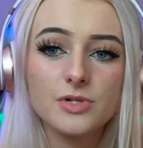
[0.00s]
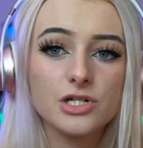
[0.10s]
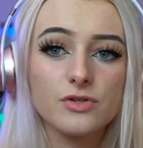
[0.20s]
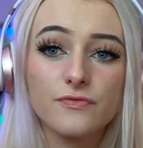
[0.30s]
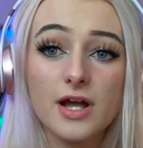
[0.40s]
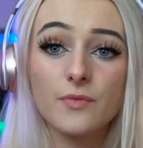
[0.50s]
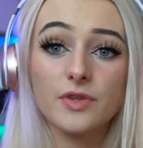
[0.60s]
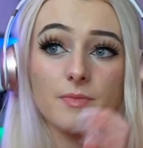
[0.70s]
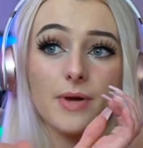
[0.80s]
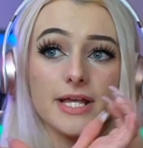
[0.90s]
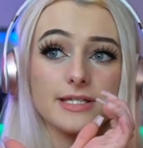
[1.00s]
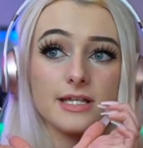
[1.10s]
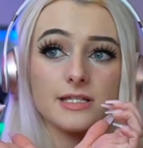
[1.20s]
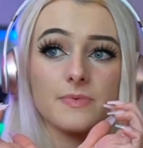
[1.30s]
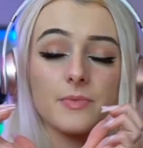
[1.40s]
but she was friend with the
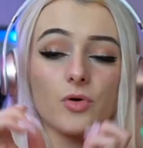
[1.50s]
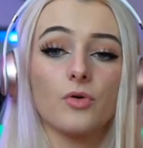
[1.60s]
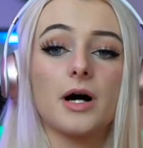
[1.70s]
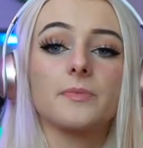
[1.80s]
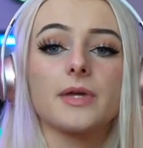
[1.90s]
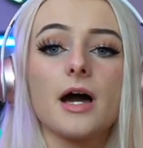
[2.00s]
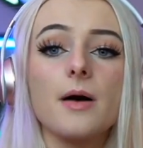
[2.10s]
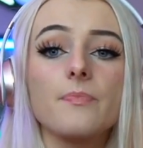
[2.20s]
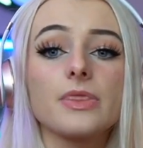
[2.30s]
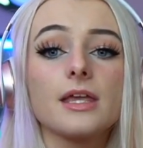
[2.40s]
bases, the people who held me up.